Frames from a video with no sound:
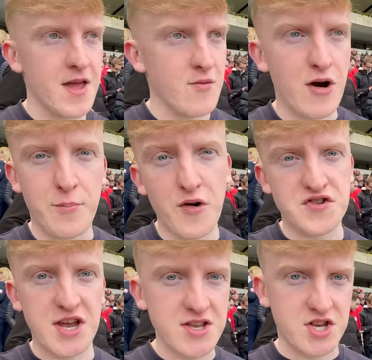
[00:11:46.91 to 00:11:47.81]
Where both
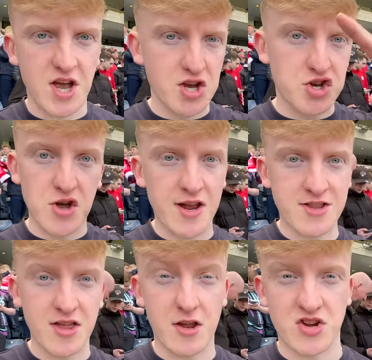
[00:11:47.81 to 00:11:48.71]
sides are shooting
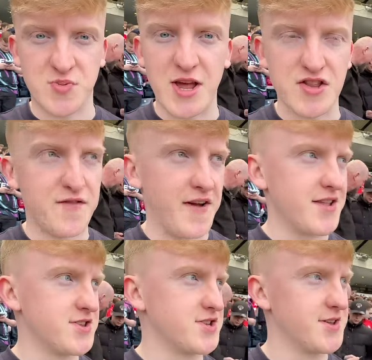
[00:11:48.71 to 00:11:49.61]
into their respective
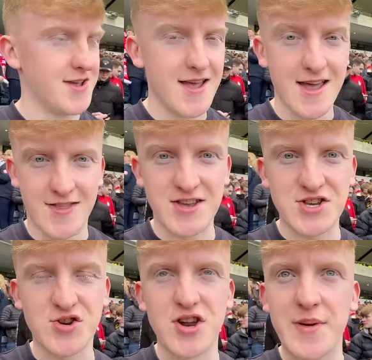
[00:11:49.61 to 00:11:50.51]
fans. This is
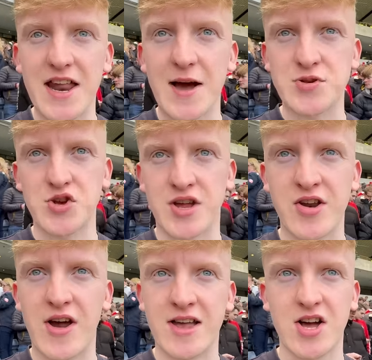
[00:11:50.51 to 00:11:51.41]
going to be an absolute
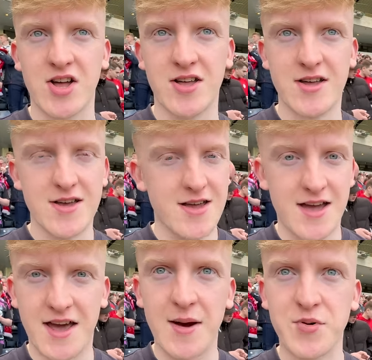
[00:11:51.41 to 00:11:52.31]
cracker,
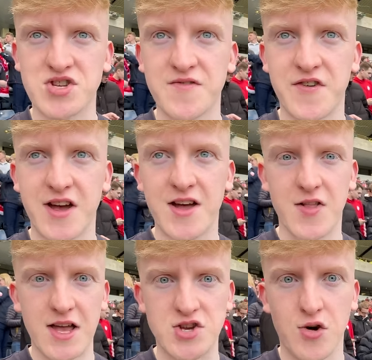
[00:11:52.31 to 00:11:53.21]
and I'm buzzing for it.
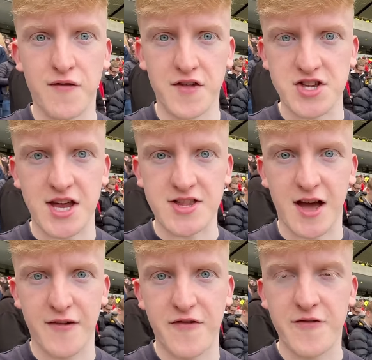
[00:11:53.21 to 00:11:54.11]
Let's go for the second half.